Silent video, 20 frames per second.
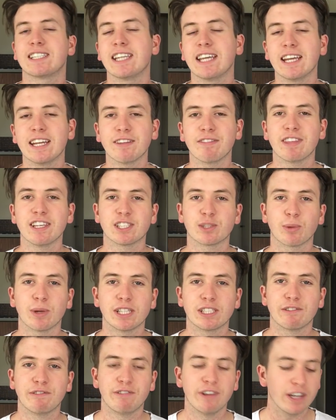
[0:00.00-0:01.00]
the end of this week's
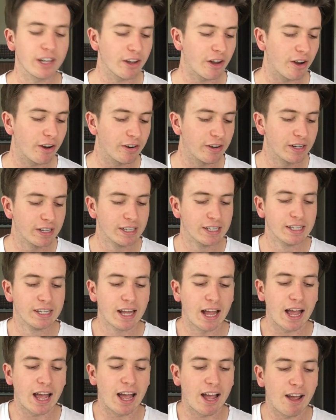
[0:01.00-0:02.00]
video.
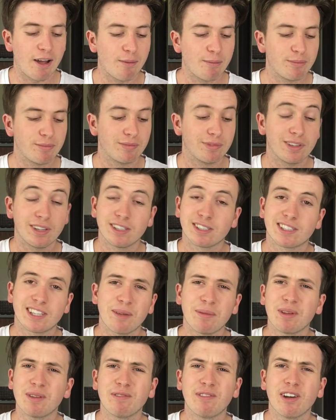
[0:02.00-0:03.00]

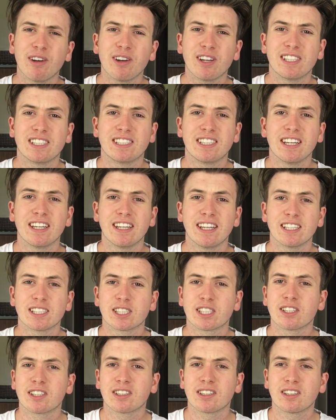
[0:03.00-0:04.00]
Something very silly. It's
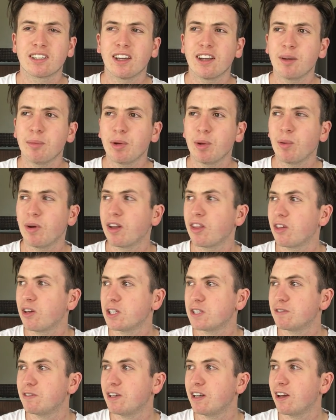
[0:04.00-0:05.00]
gonna be one of those
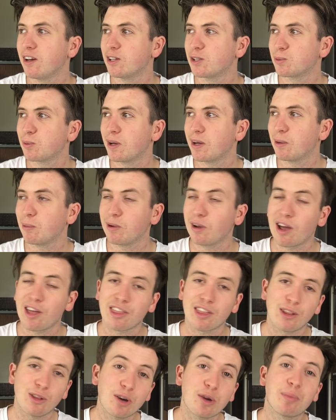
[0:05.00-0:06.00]
videos where we either
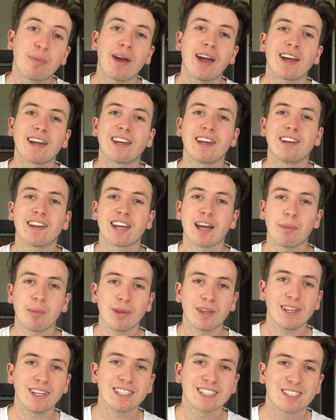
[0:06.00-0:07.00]
look back in a couple of
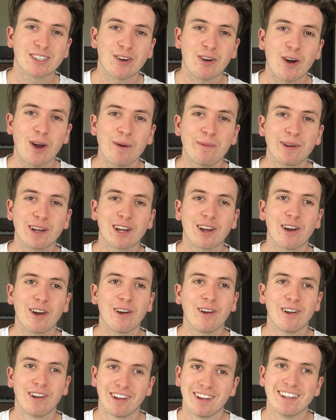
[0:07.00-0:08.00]
years' time and go,